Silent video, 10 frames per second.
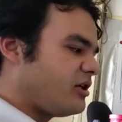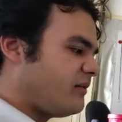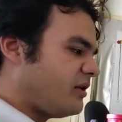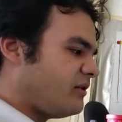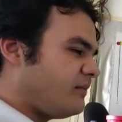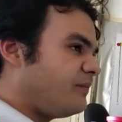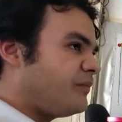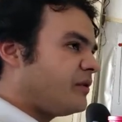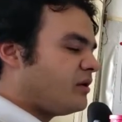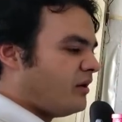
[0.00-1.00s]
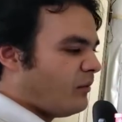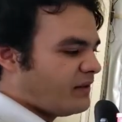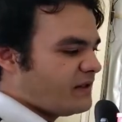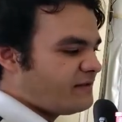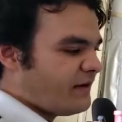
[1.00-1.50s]
terminal.
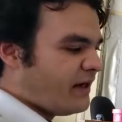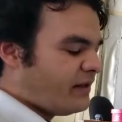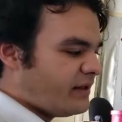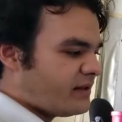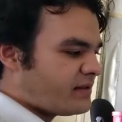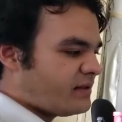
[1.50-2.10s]
What this file is,